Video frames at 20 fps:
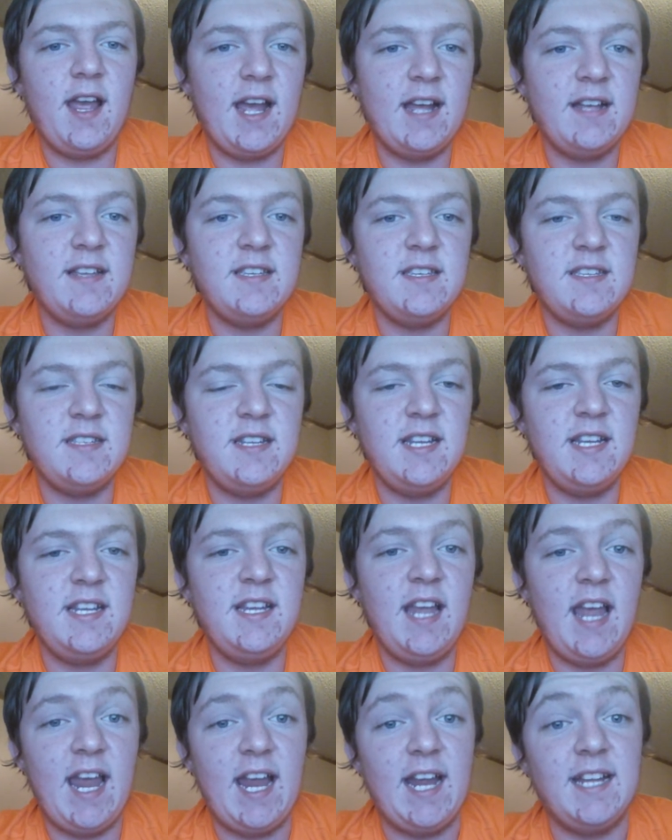S
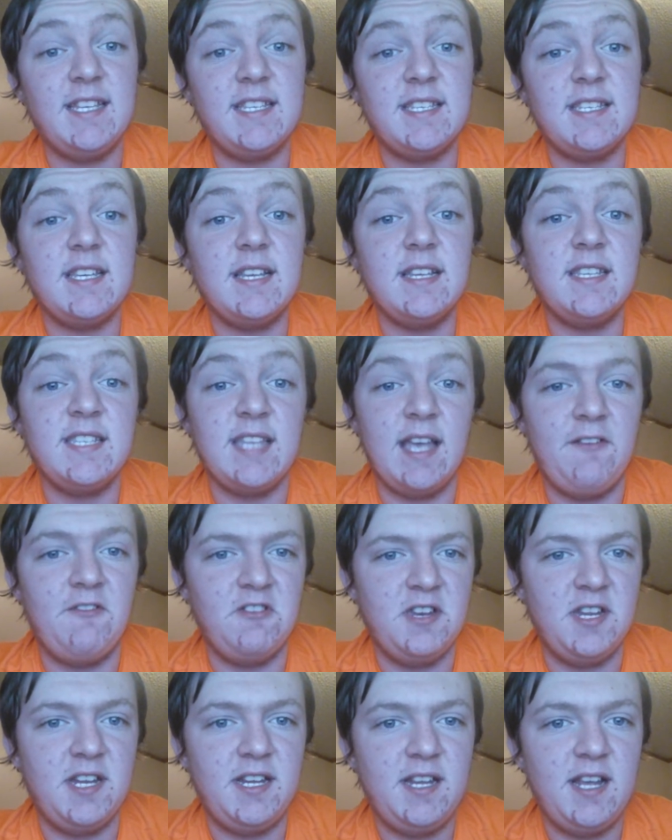D A
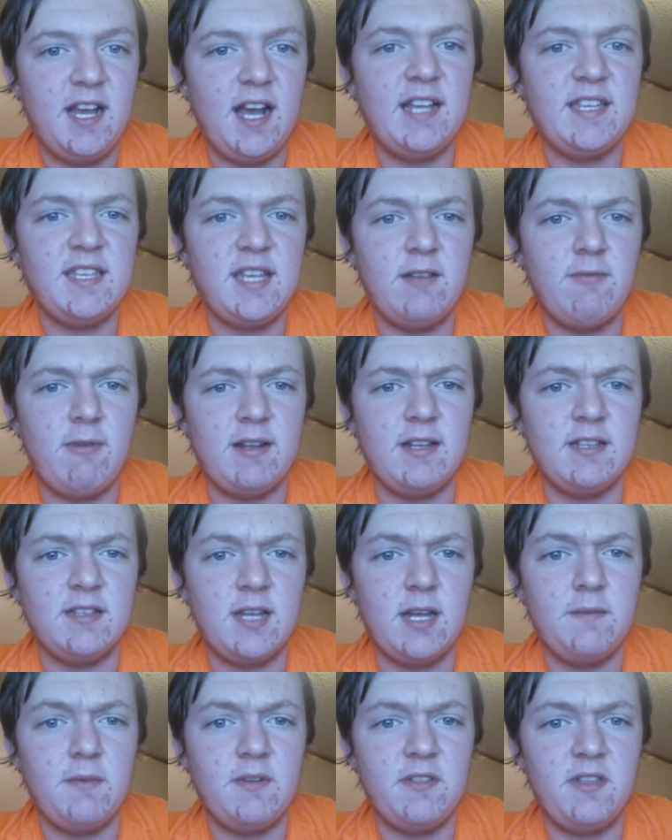seventy. I said it right
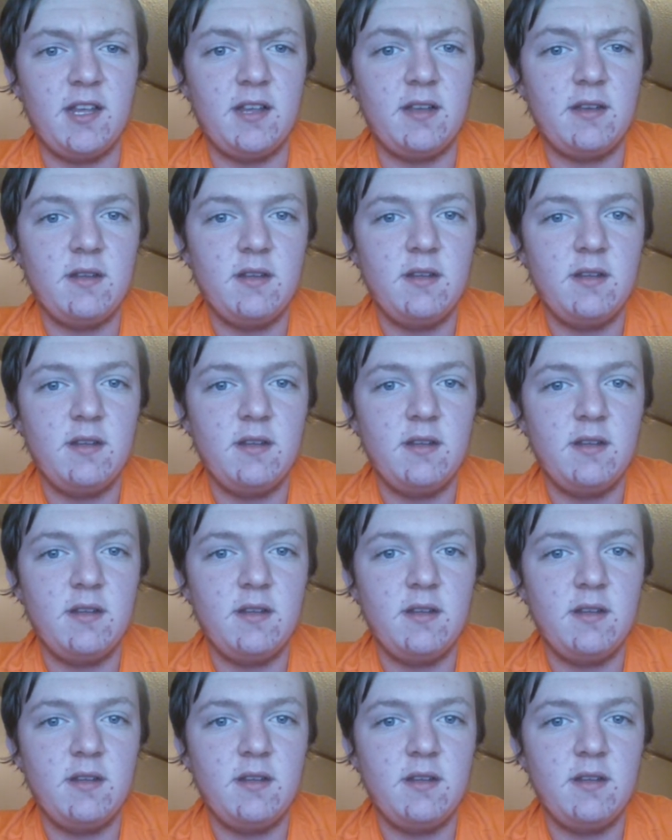this time, I